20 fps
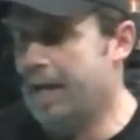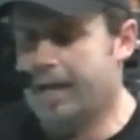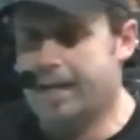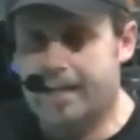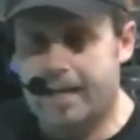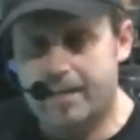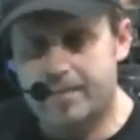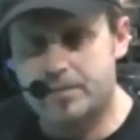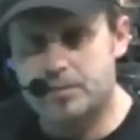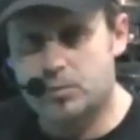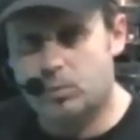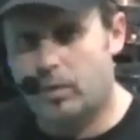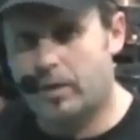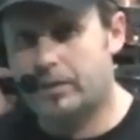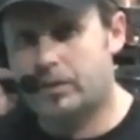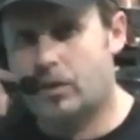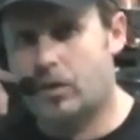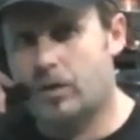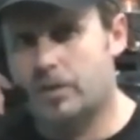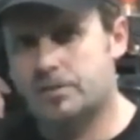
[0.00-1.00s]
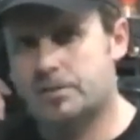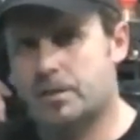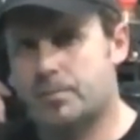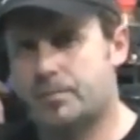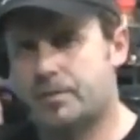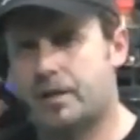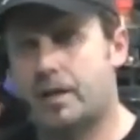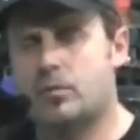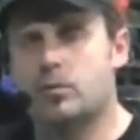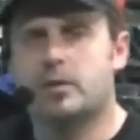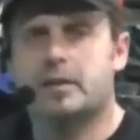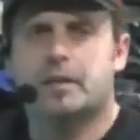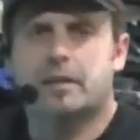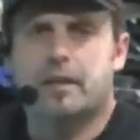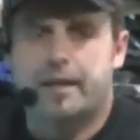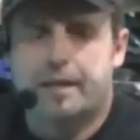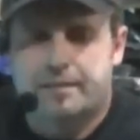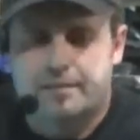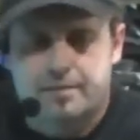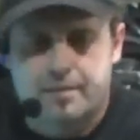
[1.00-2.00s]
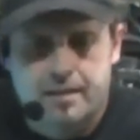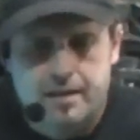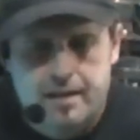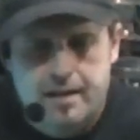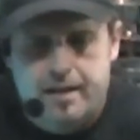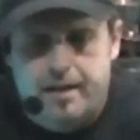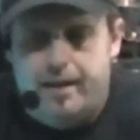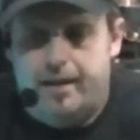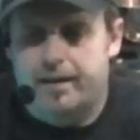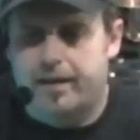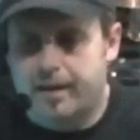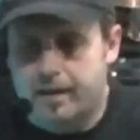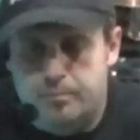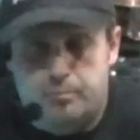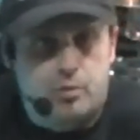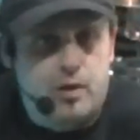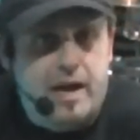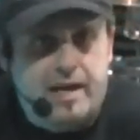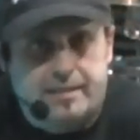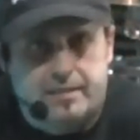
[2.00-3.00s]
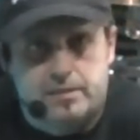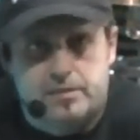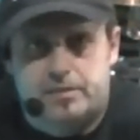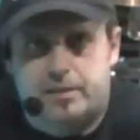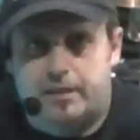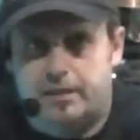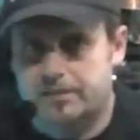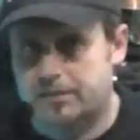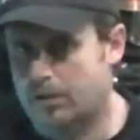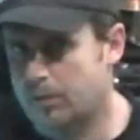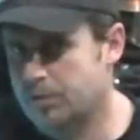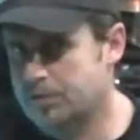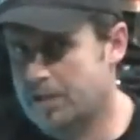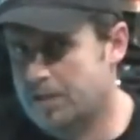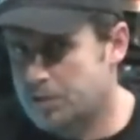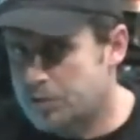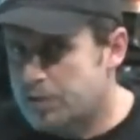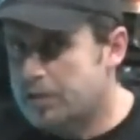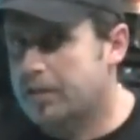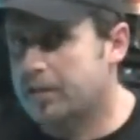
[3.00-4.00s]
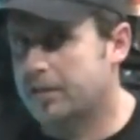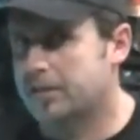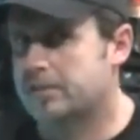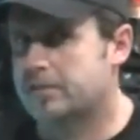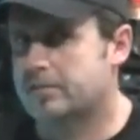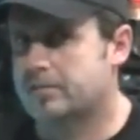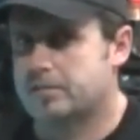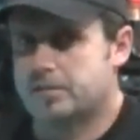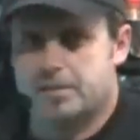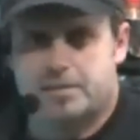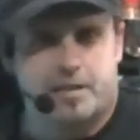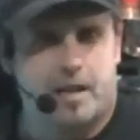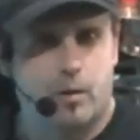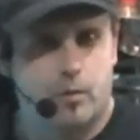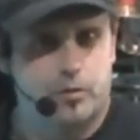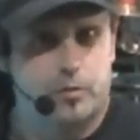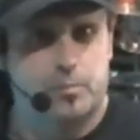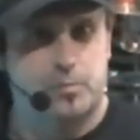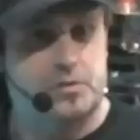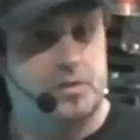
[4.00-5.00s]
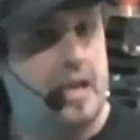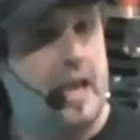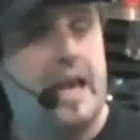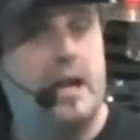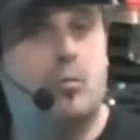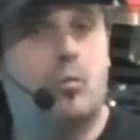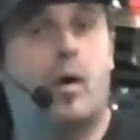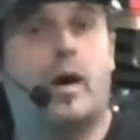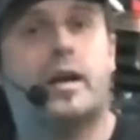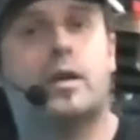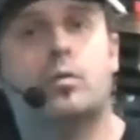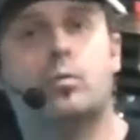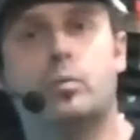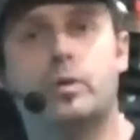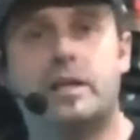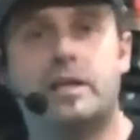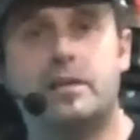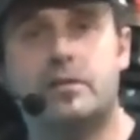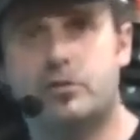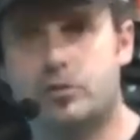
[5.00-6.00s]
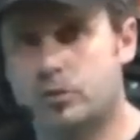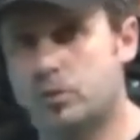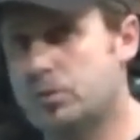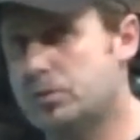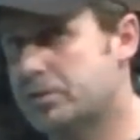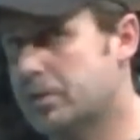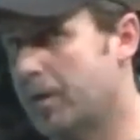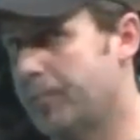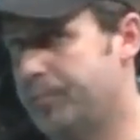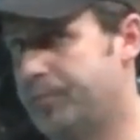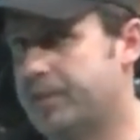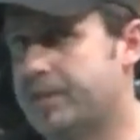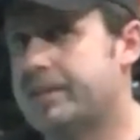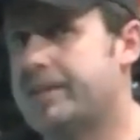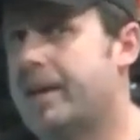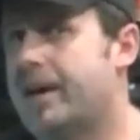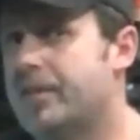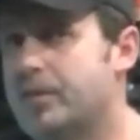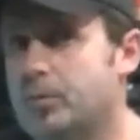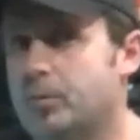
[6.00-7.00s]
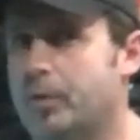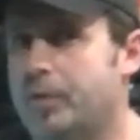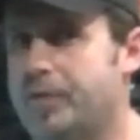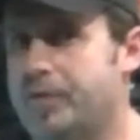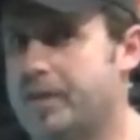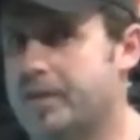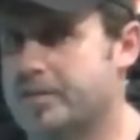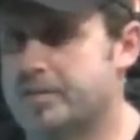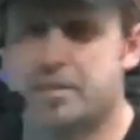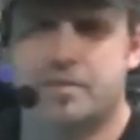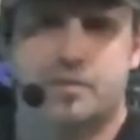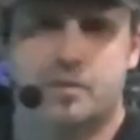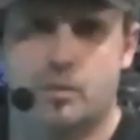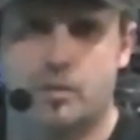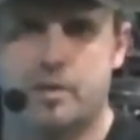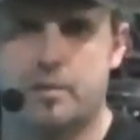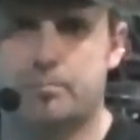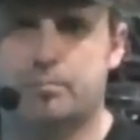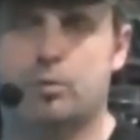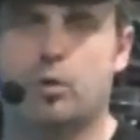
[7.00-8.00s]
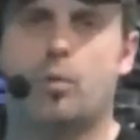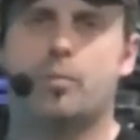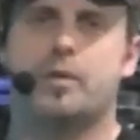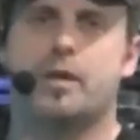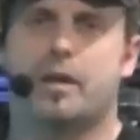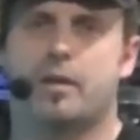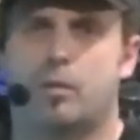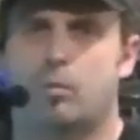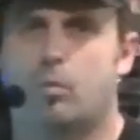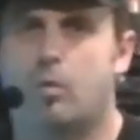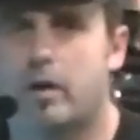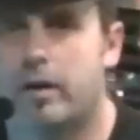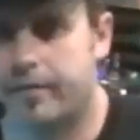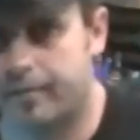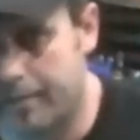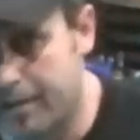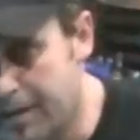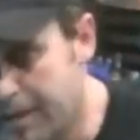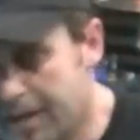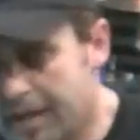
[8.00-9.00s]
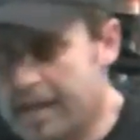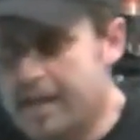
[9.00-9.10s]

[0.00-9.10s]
And he had this one concept that I really liked, and I had practiced it because I was actually going to sit down with him and say, hey, why don't we do something together with this, even though he'd blow me out of the water.